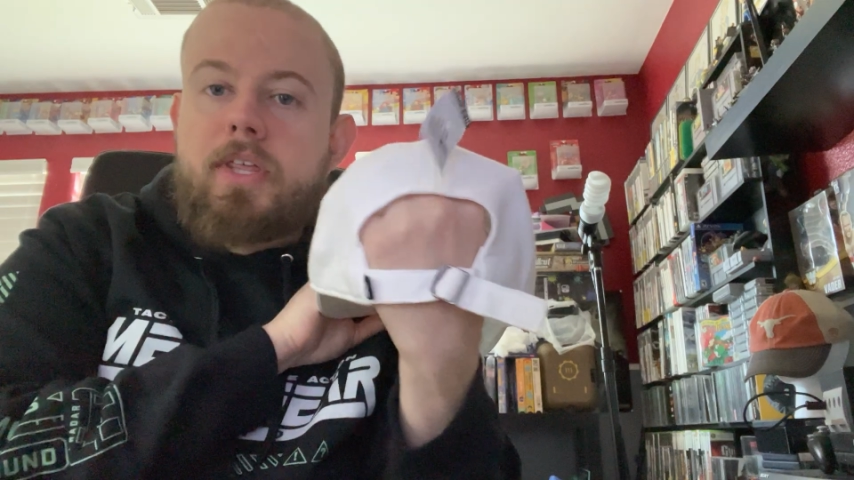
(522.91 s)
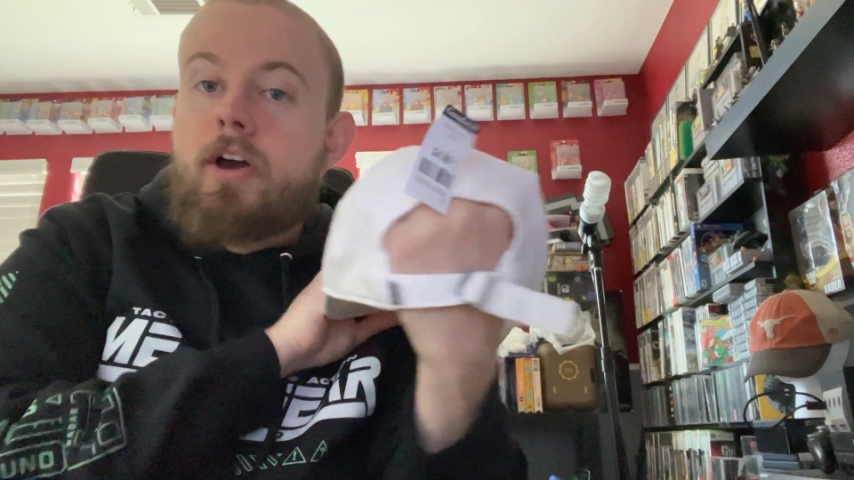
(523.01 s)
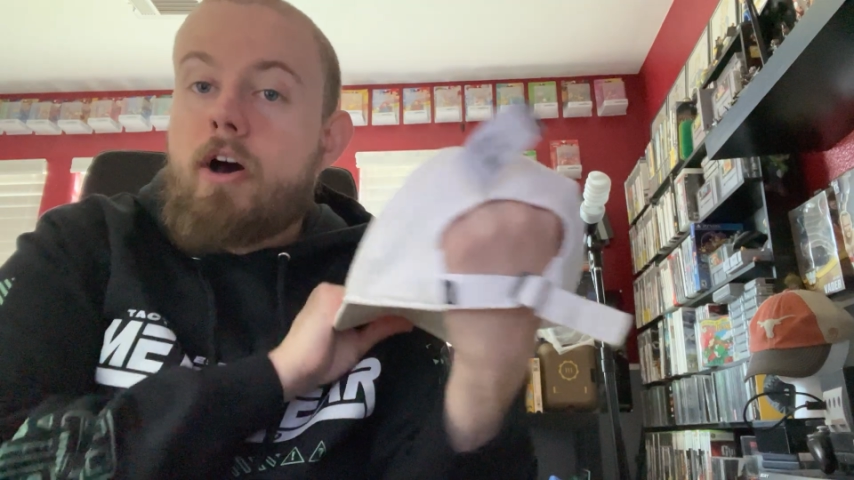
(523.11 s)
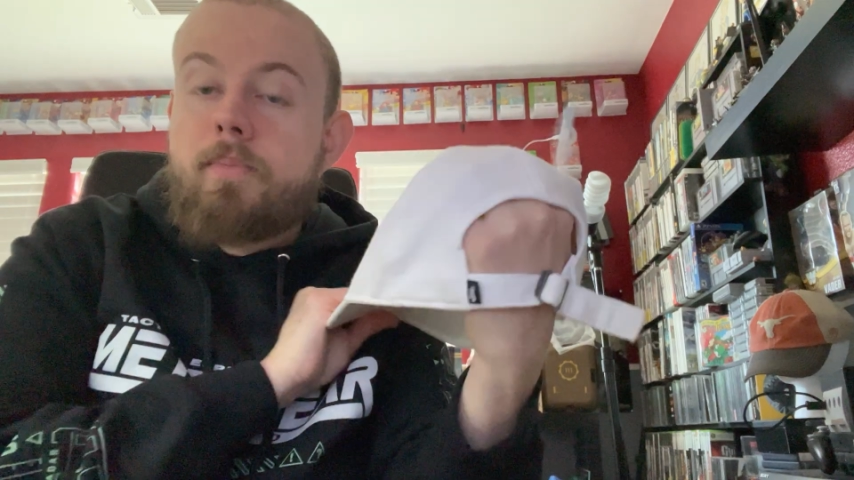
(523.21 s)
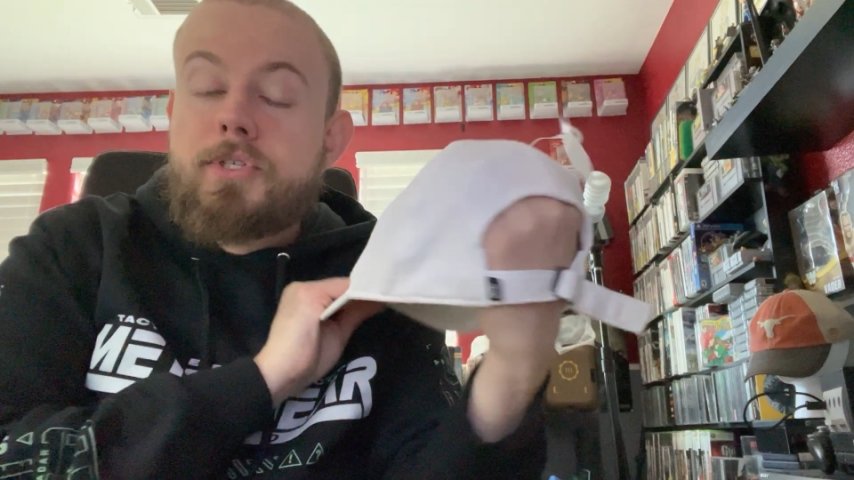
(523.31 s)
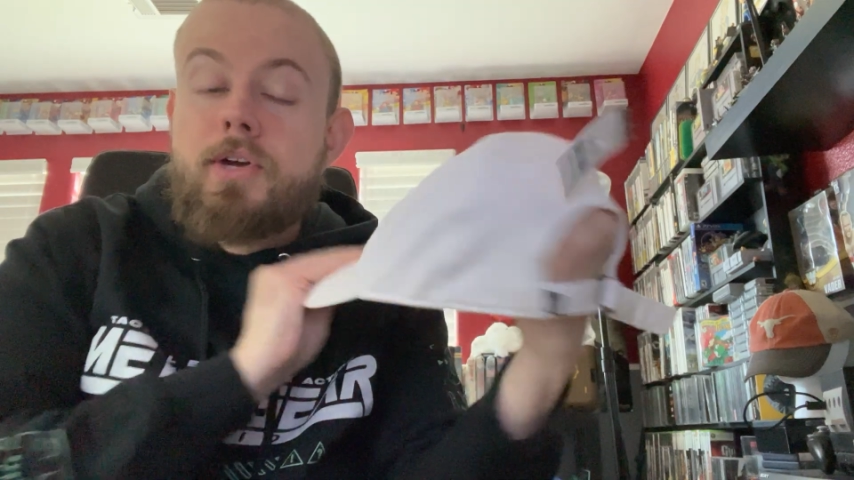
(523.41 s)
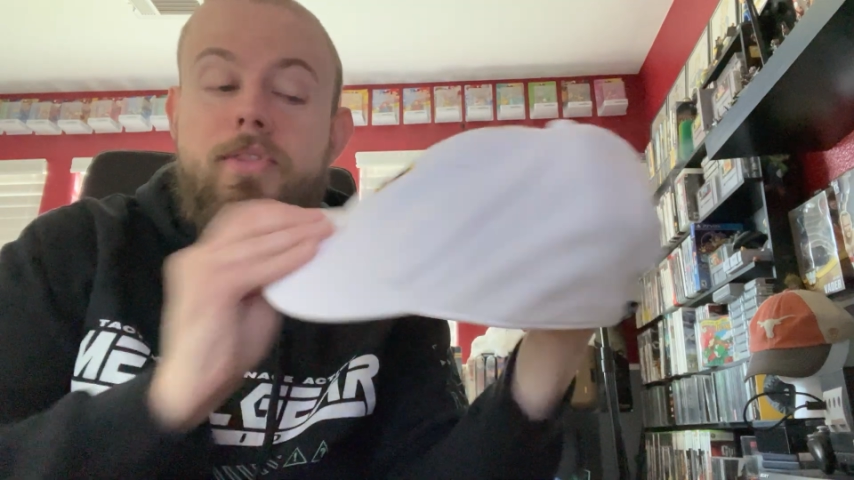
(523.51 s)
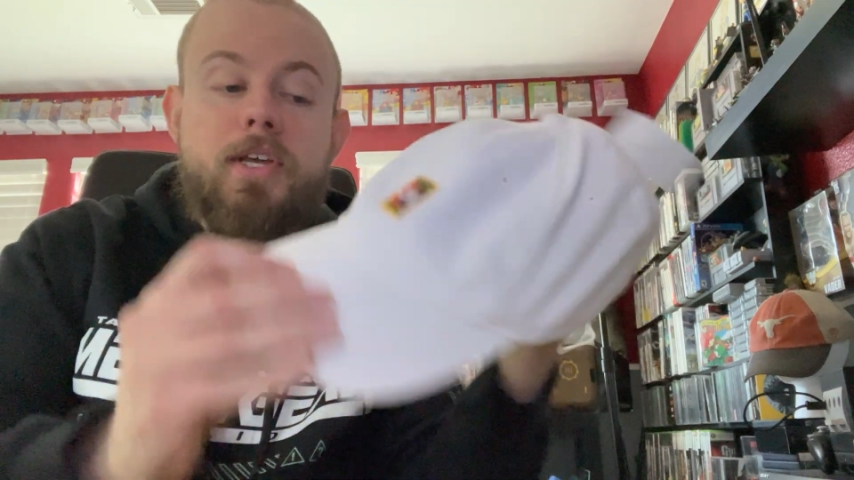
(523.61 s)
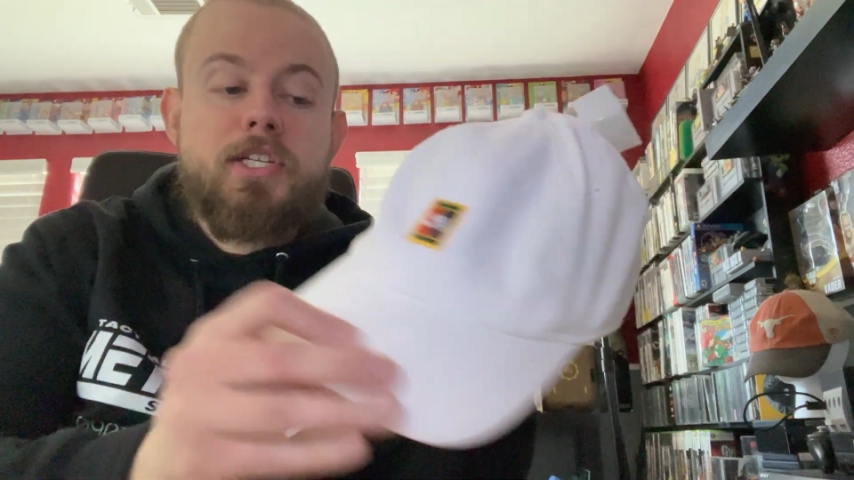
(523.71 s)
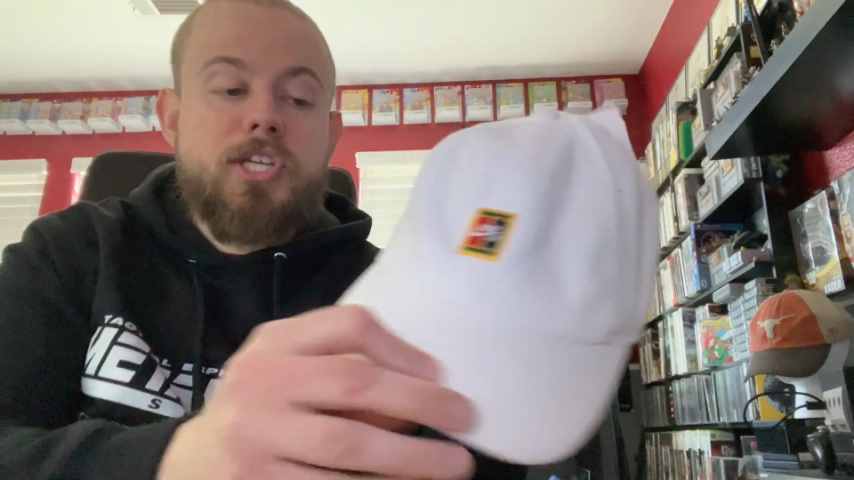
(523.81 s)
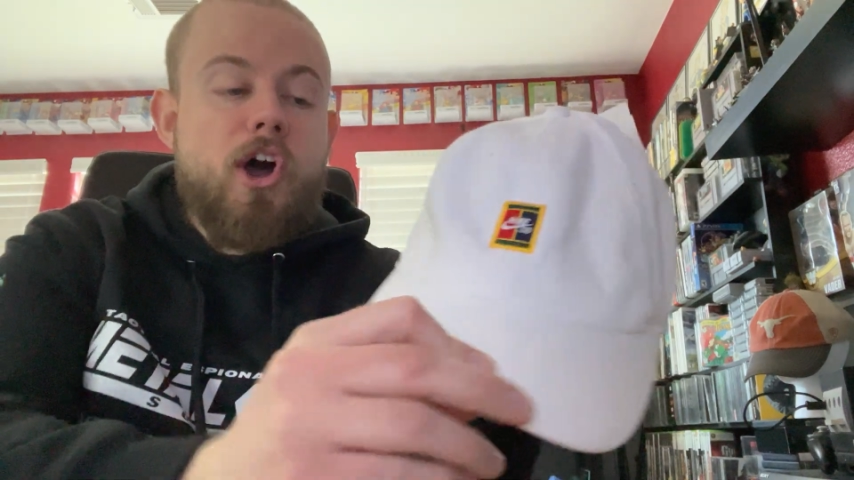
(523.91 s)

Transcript: the comps on this